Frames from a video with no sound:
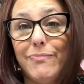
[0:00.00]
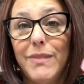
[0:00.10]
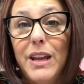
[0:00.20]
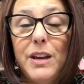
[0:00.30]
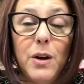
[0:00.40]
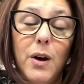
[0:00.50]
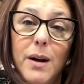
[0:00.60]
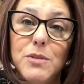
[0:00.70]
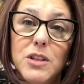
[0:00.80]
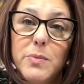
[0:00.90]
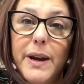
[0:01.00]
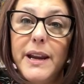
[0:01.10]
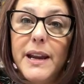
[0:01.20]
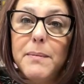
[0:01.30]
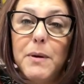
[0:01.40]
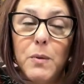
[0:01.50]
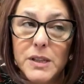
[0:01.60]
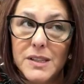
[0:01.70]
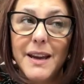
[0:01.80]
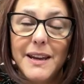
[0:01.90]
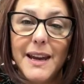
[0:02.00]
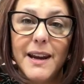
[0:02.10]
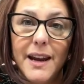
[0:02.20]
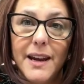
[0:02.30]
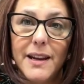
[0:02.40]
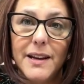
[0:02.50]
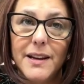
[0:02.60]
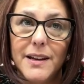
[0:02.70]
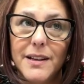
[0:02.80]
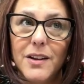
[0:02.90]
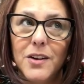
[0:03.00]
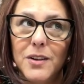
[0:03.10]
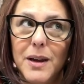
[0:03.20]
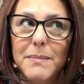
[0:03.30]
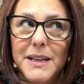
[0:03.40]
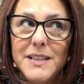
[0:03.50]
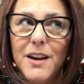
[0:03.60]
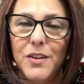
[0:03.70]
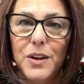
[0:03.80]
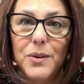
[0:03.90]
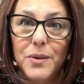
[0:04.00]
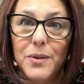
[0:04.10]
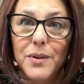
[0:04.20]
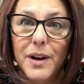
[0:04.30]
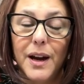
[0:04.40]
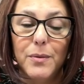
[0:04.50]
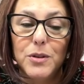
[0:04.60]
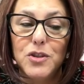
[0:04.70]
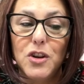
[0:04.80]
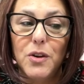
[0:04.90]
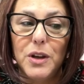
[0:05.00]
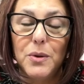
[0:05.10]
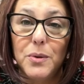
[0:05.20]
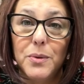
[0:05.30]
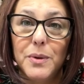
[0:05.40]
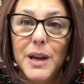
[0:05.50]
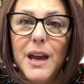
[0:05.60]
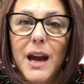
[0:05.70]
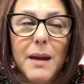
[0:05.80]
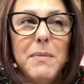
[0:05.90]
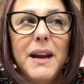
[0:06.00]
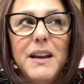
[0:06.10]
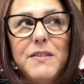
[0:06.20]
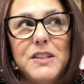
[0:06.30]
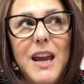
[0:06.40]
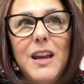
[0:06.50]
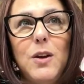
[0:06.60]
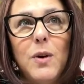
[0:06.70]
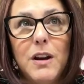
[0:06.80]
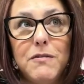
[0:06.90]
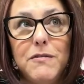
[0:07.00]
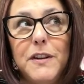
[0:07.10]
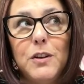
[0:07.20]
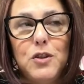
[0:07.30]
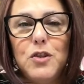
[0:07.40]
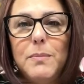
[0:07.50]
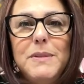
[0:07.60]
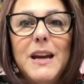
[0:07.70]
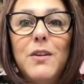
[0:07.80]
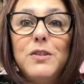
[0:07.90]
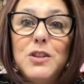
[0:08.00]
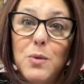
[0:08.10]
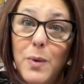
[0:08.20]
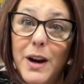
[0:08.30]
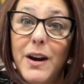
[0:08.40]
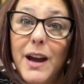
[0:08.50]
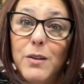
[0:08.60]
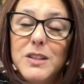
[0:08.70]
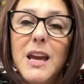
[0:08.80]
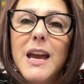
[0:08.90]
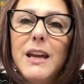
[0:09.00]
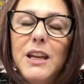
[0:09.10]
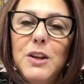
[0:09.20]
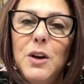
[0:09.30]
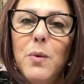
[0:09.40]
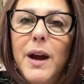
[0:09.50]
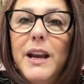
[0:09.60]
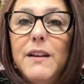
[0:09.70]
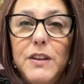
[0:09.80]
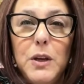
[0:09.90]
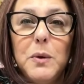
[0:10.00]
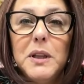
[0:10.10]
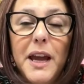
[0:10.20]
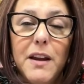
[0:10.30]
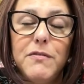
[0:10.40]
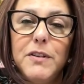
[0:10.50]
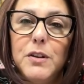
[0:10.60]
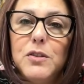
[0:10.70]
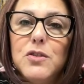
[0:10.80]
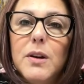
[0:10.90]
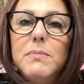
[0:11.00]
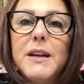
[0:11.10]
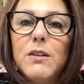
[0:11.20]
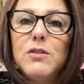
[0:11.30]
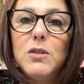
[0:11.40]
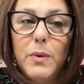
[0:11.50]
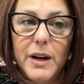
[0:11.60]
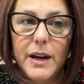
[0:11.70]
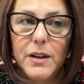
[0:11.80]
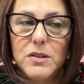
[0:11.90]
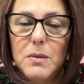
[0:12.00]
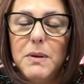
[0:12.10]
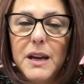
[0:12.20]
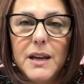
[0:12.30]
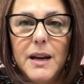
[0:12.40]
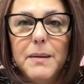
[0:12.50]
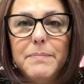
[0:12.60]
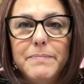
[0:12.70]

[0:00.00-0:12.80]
you know, I'm just waiting, but once I get it, oh, let me tell you, I will show you. I might even take you on a field trip down to the warehouse. You know what? If you would like a field trip down to the warehouse to pick it up,